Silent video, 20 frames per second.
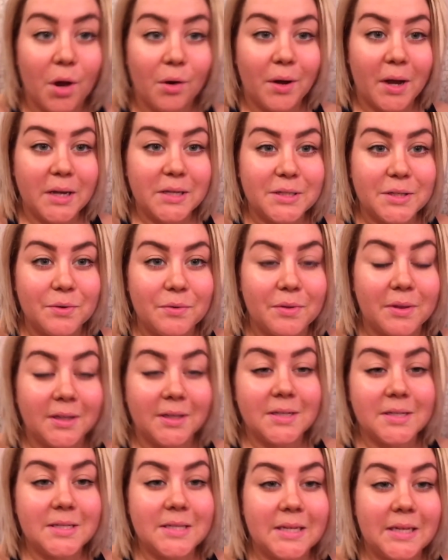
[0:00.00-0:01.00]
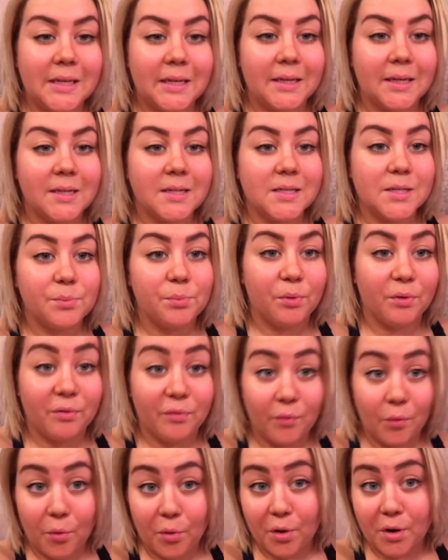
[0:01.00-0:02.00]
Okay, so this is
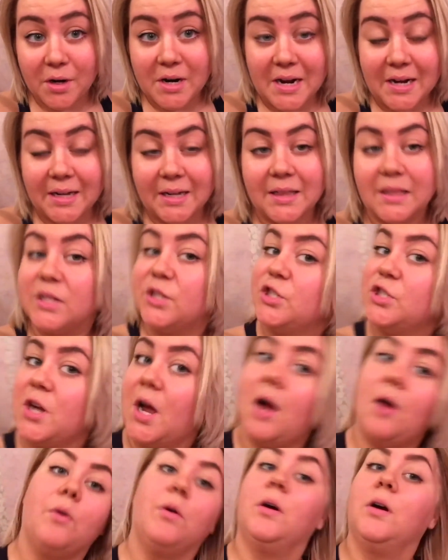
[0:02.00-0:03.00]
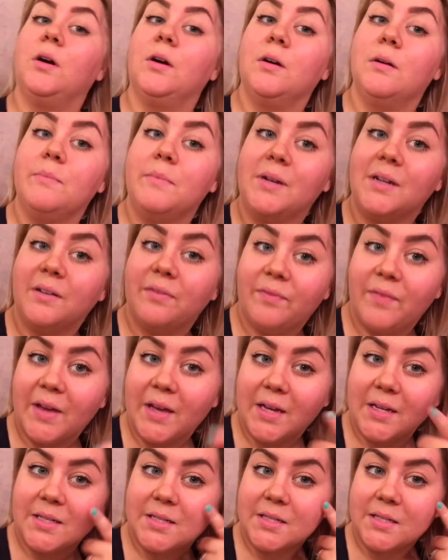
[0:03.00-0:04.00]
before I get in the shower. My
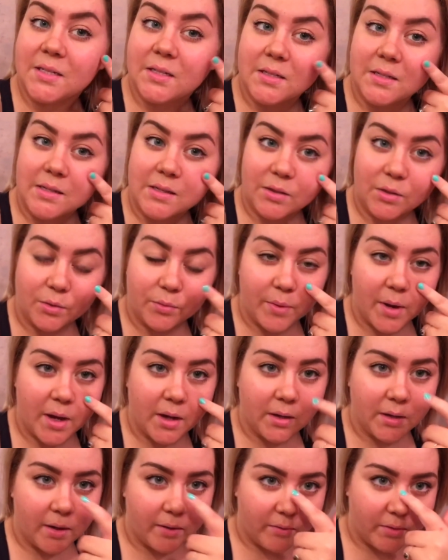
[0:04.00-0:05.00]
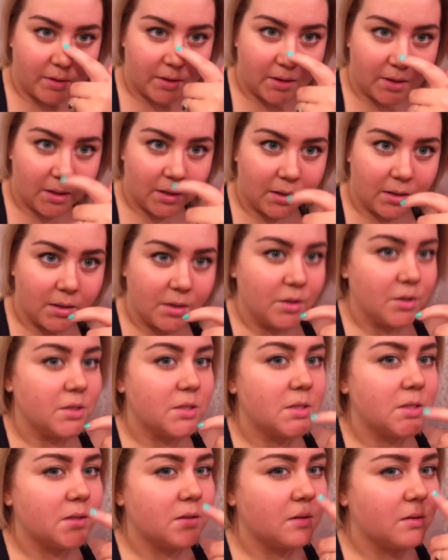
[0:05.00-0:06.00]
face is a little red and everything, and there's
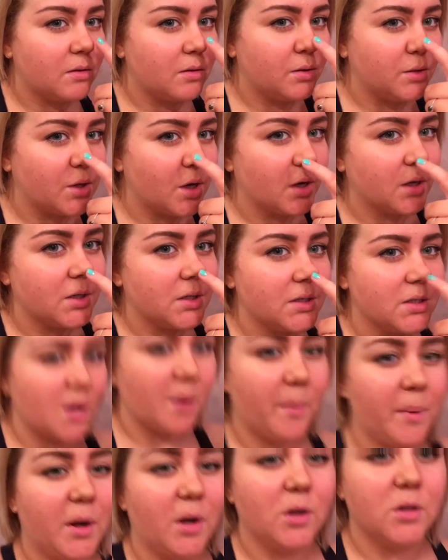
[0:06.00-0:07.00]
still a little darkness on my